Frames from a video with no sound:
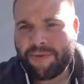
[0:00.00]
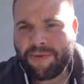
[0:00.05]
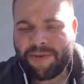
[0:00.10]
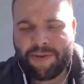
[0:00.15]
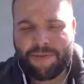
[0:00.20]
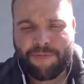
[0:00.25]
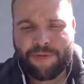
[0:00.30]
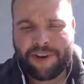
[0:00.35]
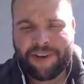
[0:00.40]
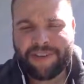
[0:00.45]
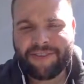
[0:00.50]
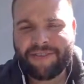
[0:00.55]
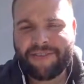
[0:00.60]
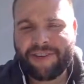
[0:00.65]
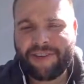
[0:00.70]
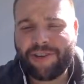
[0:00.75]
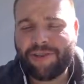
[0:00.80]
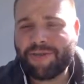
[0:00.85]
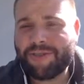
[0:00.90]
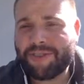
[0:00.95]
the price
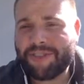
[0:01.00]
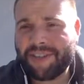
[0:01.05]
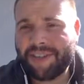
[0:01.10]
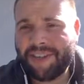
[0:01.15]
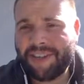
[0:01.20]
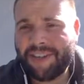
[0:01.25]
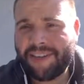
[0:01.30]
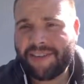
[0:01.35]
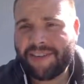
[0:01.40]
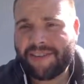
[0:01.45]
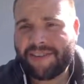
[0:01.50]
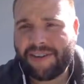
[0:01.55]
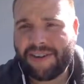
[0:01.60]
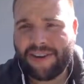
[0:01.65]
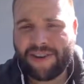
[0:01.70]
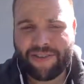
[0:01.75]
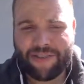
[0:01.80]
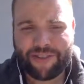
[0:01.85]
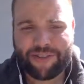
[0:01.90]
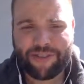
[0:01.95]
that you see
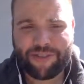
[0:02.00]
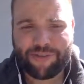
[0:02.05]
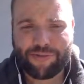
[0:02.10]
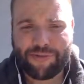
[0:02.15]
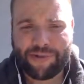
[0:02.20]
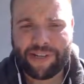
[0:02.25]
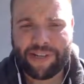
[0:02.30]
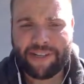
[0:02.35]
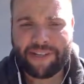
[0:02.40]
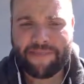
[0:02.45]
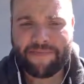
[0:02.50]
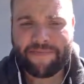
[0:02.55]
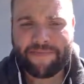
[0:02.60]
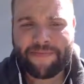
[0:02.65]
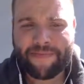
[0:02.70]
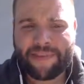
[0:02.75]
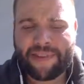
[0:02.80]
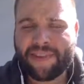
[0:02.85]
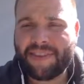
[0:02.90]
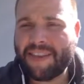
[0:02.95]
on the screen,
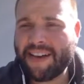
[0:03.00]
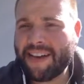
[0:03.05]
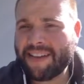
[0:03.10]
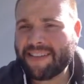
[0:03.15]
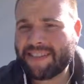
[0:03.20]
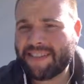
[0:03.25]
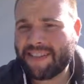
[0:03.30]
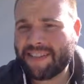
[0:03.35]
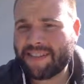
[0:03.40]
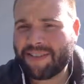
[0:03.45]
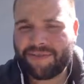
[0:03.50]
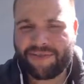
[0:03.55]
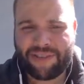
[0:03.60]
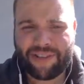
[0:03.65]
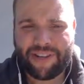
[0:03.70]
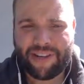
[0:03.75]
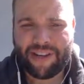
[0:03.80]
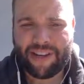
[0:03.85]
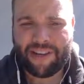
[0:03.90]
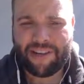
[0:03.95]
that's as of
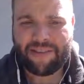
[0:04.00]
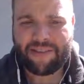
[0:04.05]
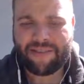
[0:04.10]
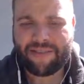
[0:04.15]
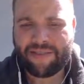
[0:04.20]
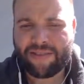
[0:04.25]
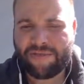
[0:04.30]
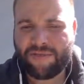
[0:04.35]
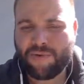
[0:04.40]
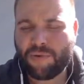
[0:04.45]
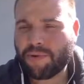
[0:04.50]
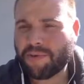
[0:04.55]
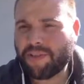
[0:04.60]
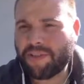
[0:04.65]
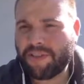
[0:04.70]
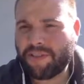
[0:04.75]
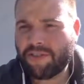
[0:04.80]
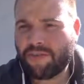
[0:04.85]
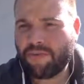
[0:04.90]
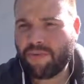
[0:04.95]
today, the
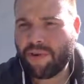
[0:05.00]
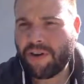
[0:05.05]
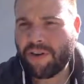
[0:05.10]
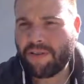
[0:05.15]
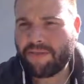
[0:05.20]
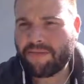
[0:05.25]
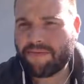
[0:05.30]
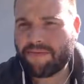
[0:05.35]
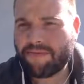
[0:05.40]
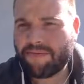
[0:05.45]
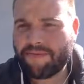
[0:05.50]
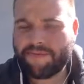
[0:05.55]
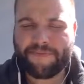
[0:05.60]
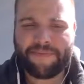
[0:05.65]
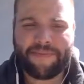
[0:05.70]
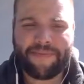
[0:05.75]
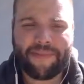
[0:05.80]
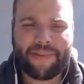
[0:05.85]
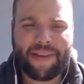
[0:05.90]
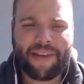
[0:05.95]
$14.12.
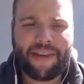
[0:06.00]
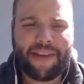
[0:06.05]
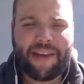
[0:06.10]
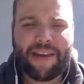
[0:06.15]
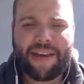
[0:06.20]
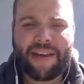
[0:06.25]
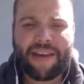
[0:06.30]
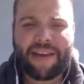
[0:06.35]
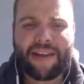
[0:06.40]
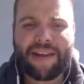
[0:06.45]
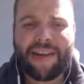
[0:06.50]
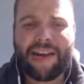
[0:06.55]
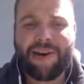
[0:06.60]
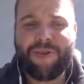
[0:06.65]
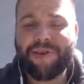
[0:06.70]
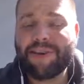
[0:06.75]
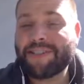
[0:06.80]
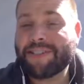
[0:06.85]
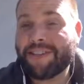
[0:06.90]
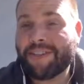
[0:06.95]

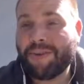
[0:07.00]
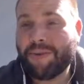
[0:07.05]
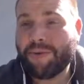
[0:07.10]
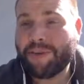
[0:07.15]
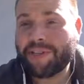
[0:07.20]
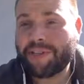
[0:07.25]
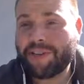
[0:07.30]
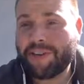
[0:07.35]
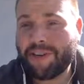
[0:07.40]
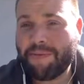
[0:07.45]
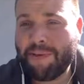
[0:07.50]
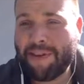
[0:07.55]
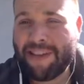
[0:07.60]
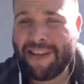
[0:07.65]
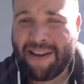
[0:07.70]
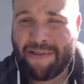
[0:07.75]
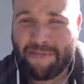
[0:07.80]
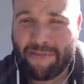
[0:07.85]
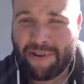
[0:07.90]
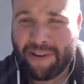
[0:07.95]
Now, is it always going to be
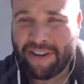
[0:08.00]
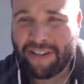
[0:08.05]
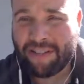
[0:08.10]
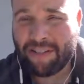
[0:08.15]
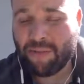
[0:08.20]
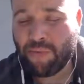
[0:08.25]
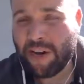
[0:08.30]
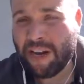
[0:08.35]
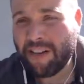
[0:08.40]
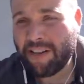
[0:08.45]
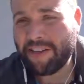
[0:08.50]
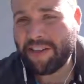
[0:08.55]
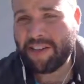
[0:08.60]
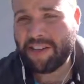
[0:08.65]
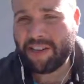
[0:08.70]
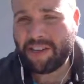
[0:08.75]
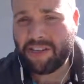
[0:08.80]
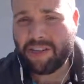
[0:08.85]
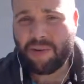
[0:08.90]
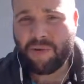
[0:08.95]
that price? Well, it
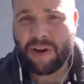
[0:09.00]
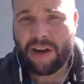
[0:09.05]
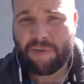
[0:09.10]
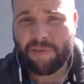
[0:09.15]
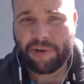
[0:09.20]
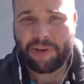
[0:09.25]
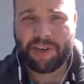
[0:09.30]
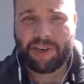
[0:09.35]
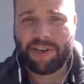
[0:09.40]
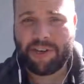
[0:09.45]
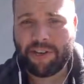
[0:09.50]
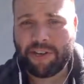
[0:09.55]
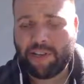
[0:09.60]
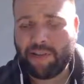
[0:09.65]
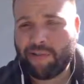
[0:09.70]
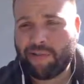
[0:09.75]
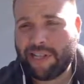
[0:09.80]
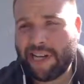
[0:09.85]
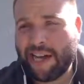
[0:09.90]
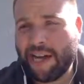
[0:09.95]
could go up, it could
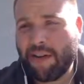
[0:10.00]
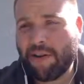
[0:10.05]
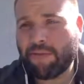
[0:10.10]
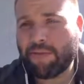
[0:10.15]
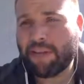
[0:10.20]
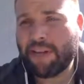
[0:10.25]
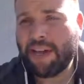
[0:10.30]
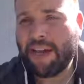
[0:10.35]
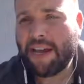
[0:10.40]
go down.